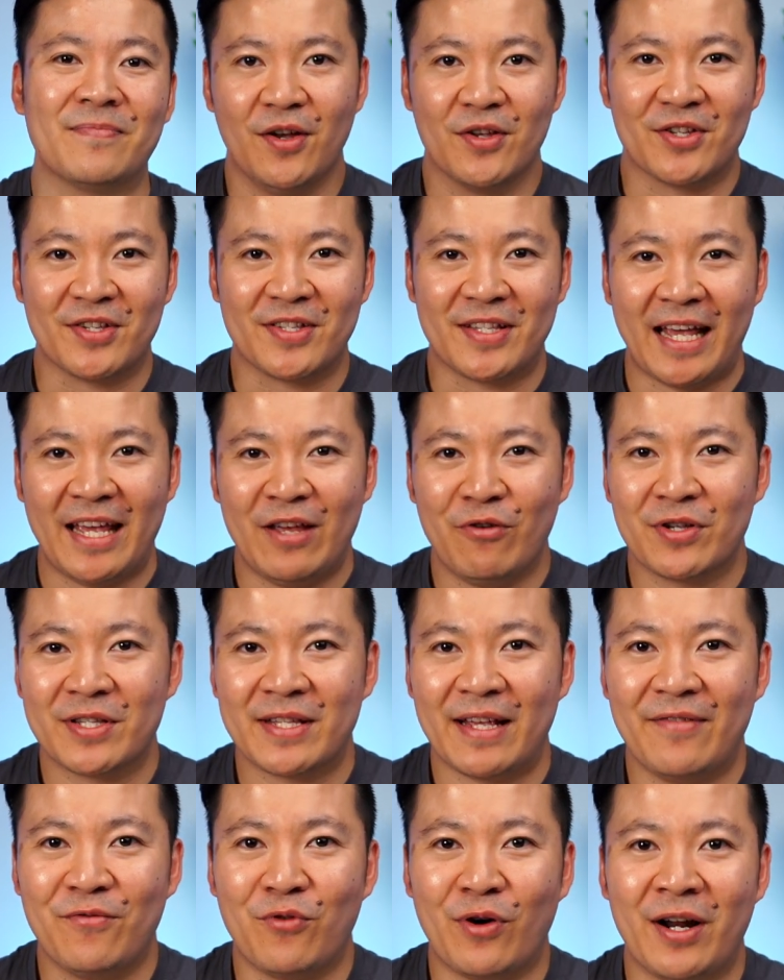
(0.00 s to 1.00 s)
So say you
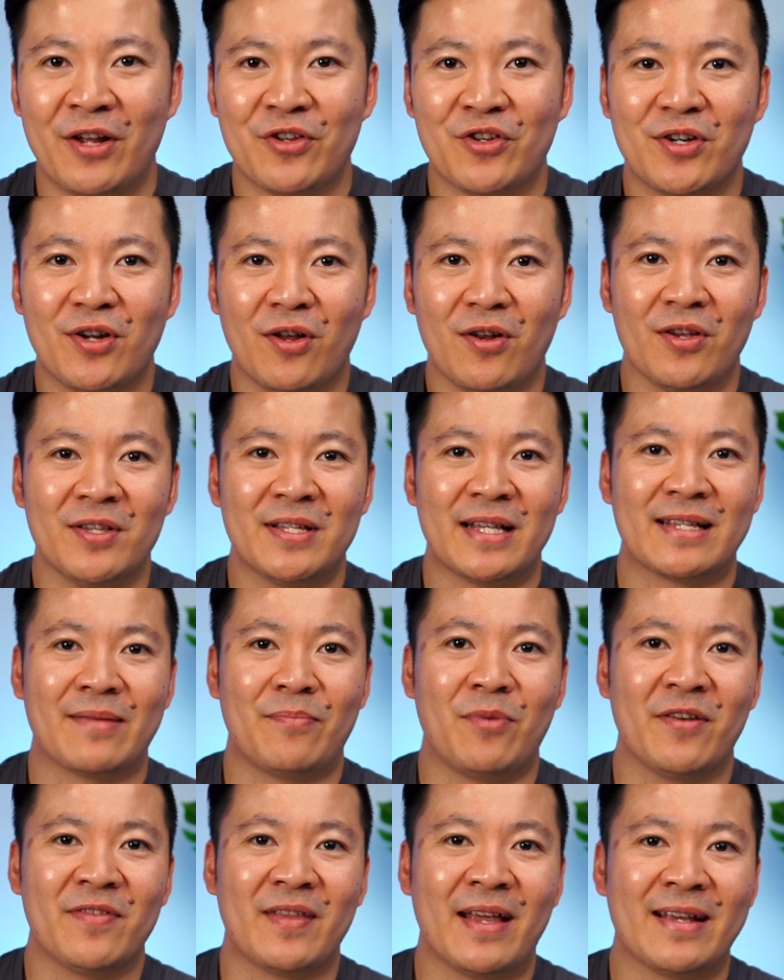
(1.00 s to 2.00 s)
received $100 as a
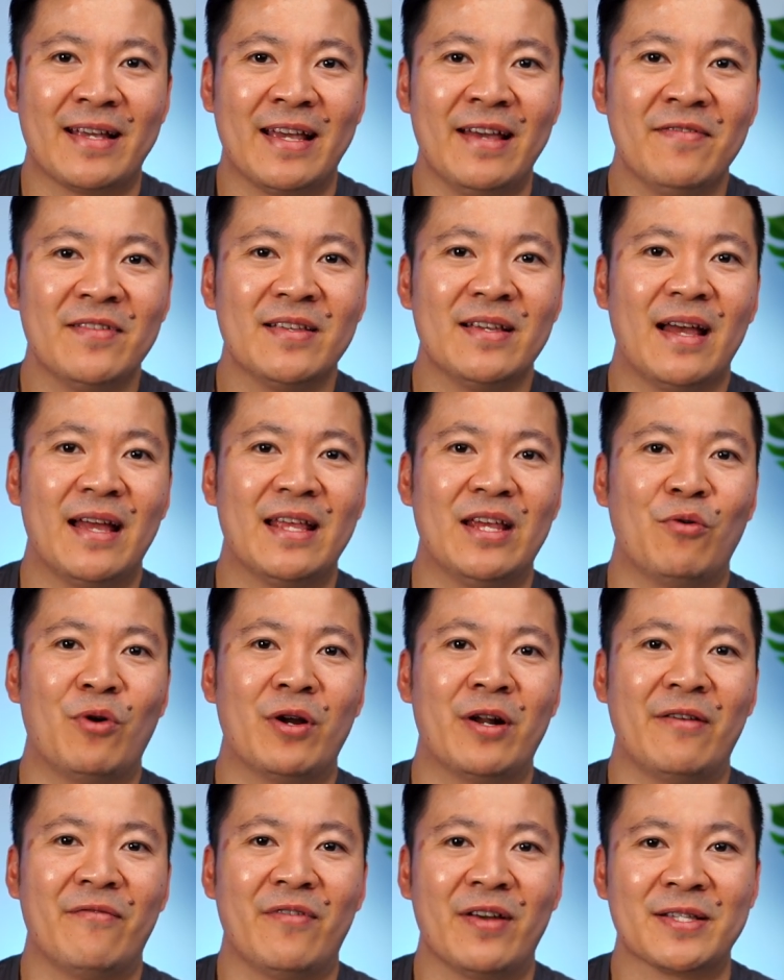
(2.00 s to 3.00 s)
birthday gift and you
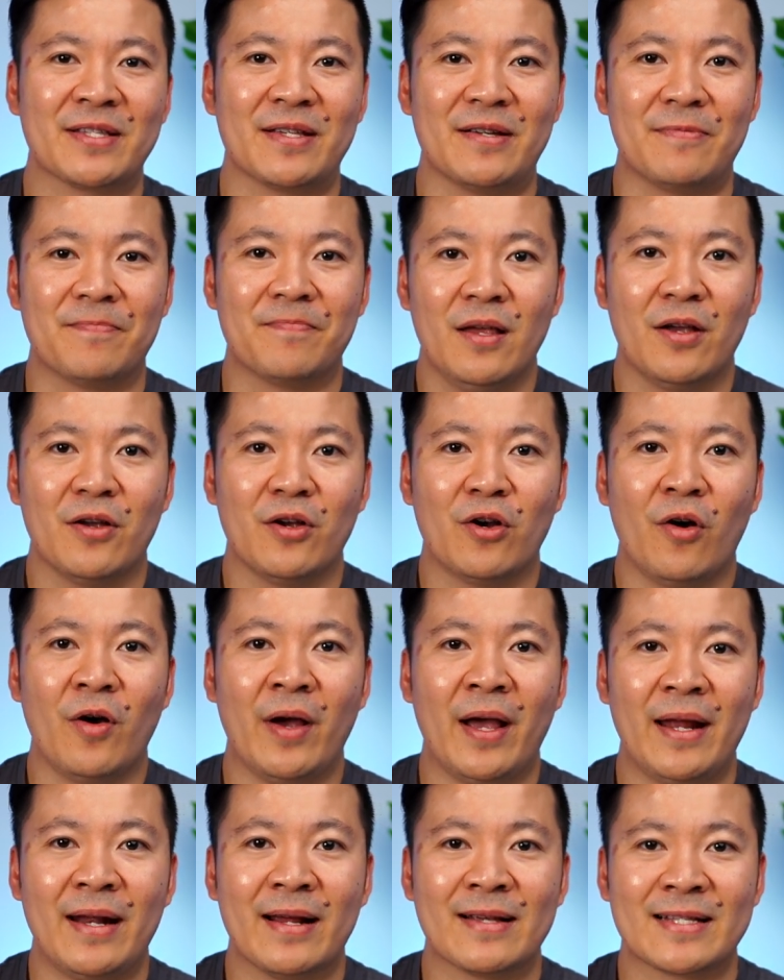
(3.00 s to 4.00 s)
want to invest it. You can go
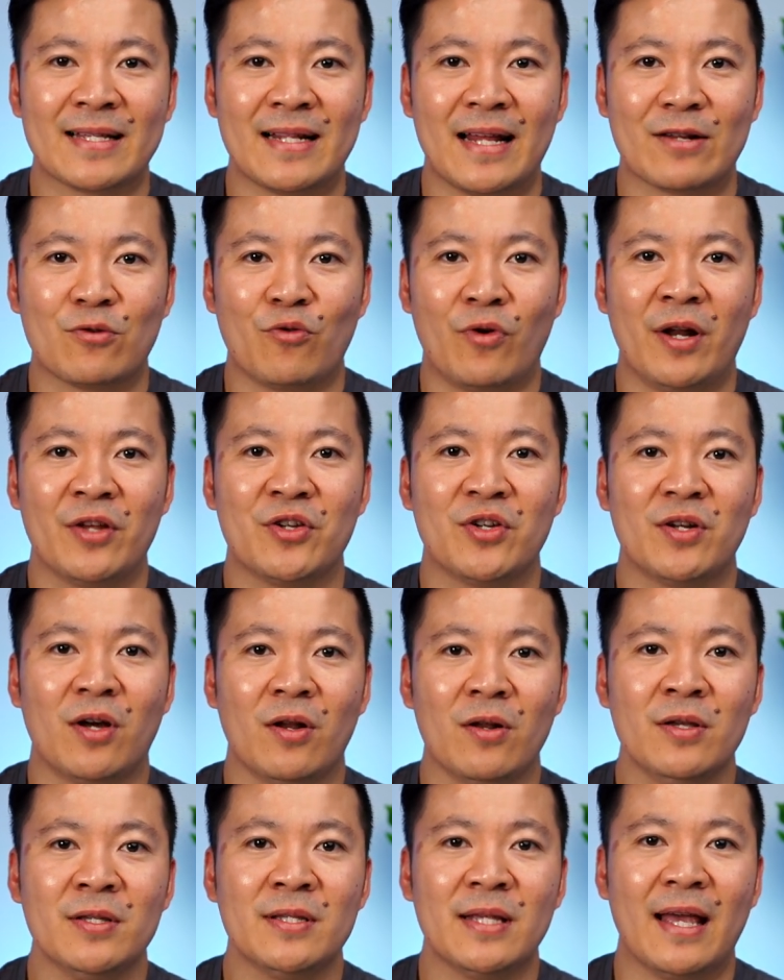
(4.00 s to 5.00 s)
ahead and select
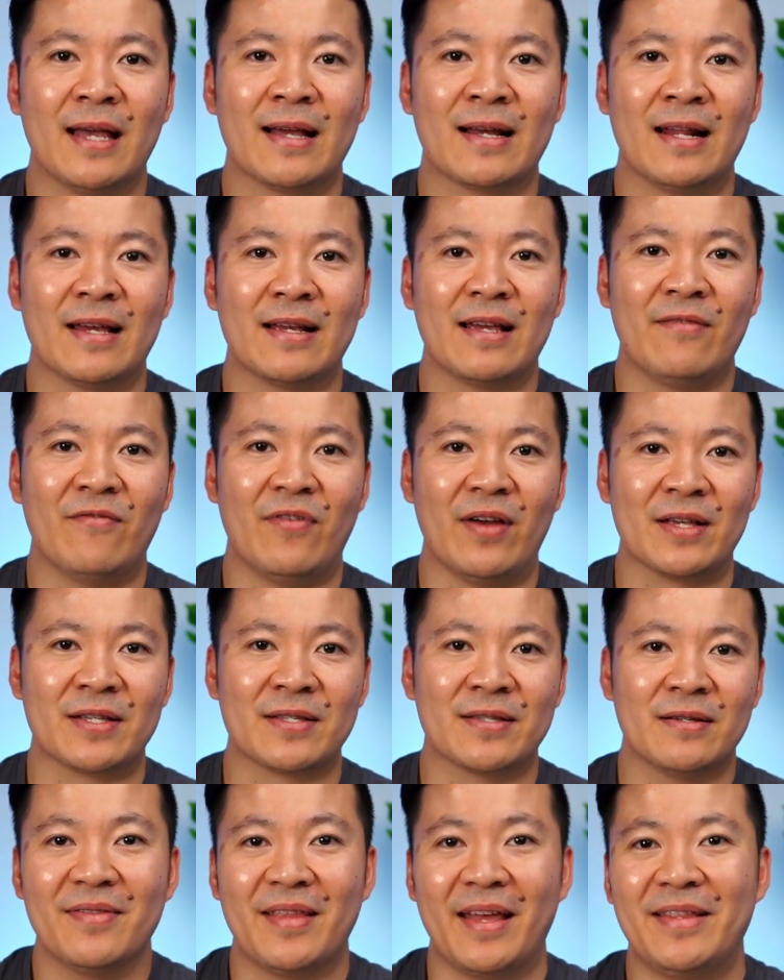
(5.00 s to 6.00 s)
$100 and click
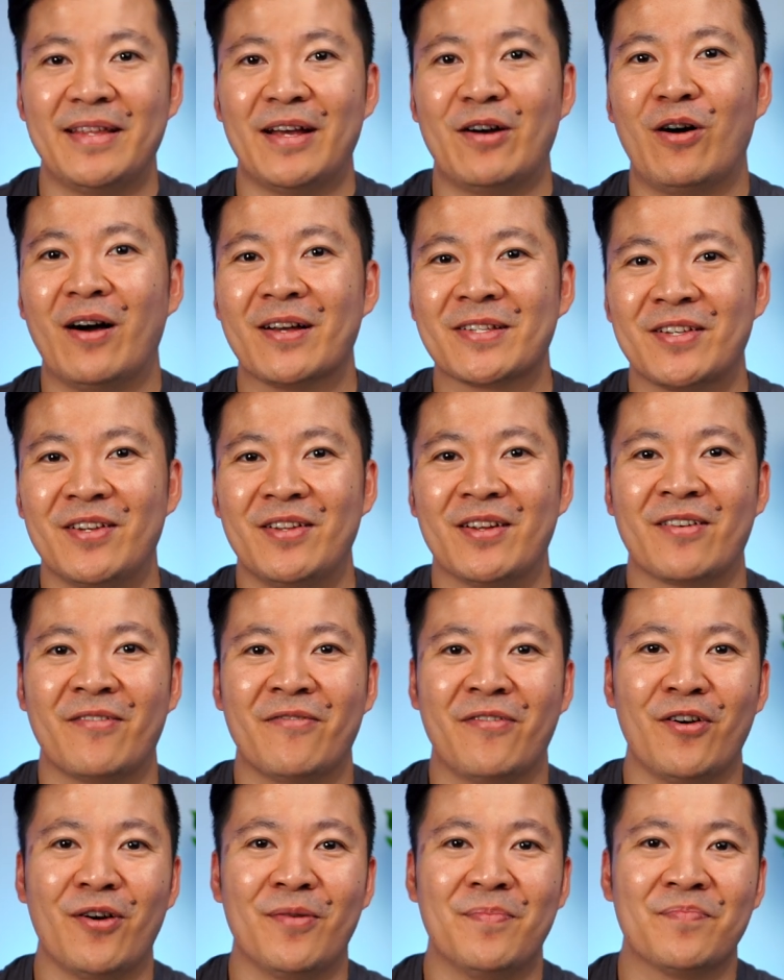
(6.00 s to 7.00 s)
invest. Then they'll ask you to
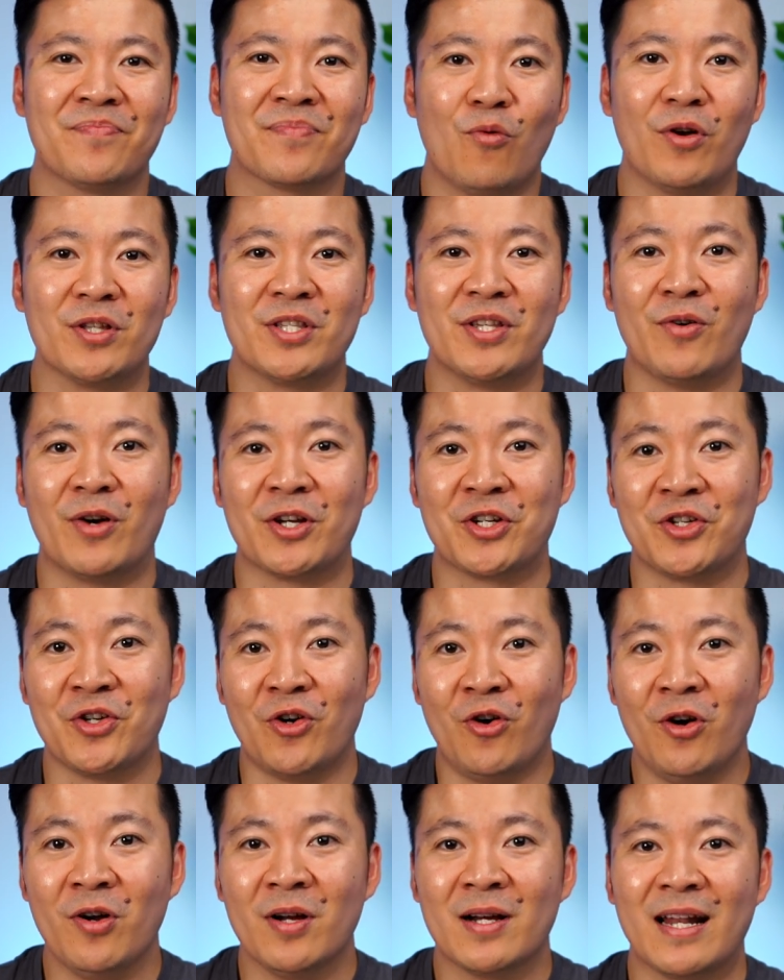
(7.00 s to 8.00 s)
confirm. Once you are
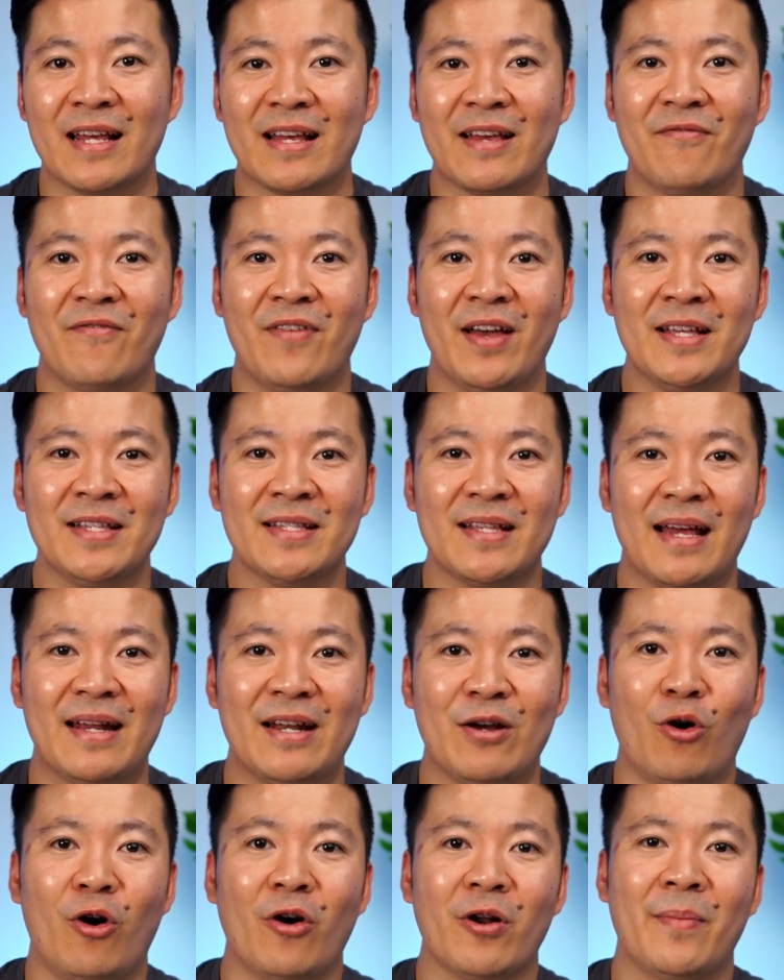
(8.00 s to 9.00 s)
sure, click invest and
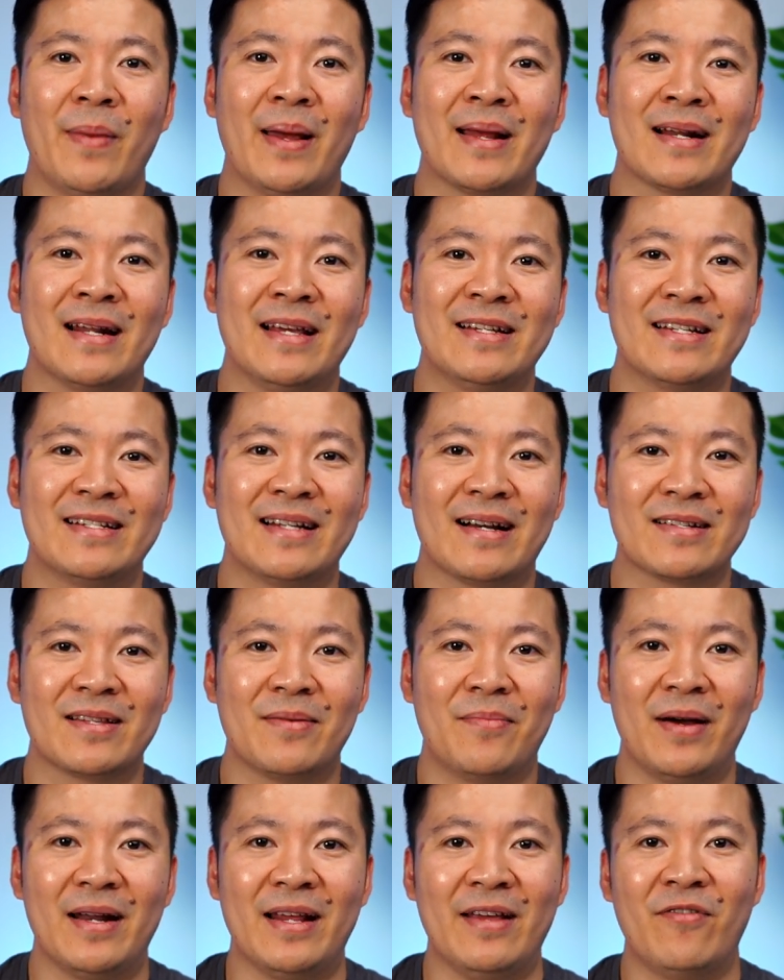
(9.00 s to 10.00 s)
they'll automatically deduct the
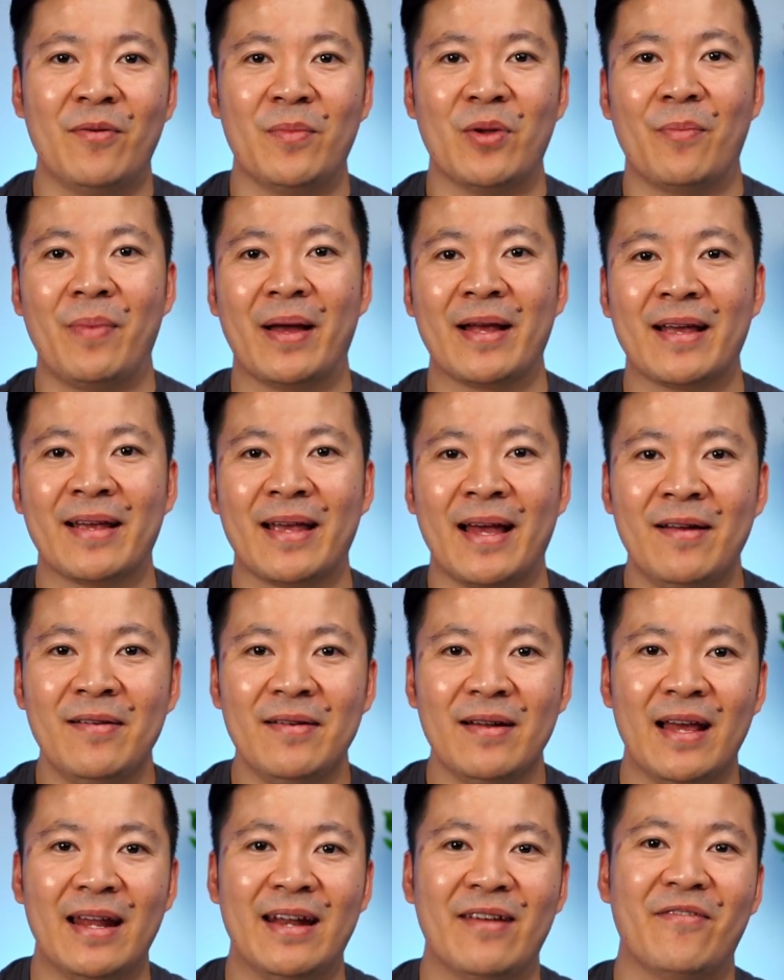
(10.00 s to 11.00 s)
money from your bank
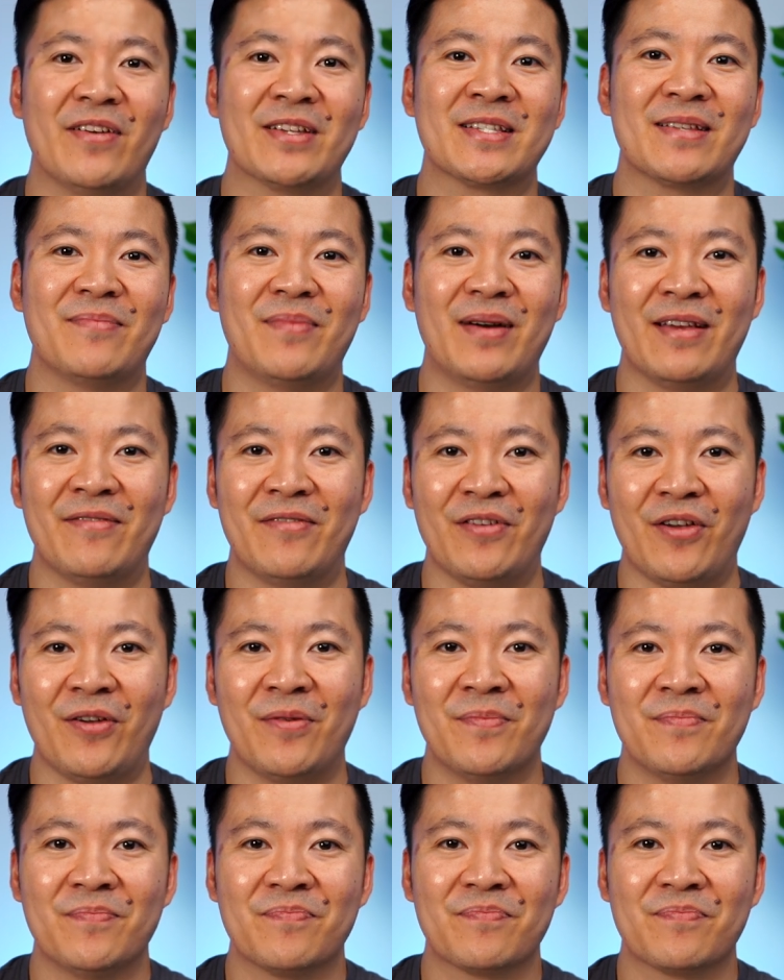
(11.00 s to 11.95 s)
account and invest the money for you.